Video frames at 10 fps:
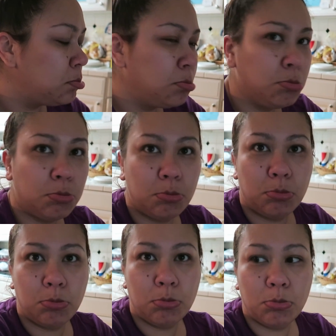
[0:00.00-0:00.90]
Wait,
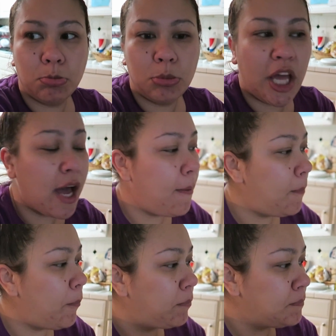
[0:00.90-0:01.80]
real work? Yeah.
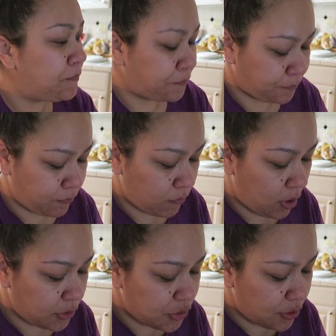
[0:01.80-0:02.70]

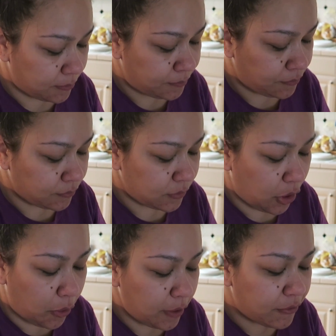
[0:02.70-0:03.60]
Can I go?
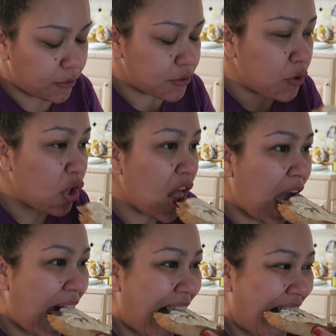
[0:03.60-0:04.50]
No, we have to go to school.
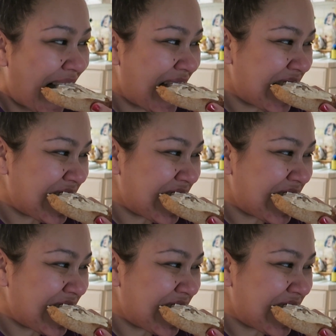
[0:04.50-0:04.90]
Oh.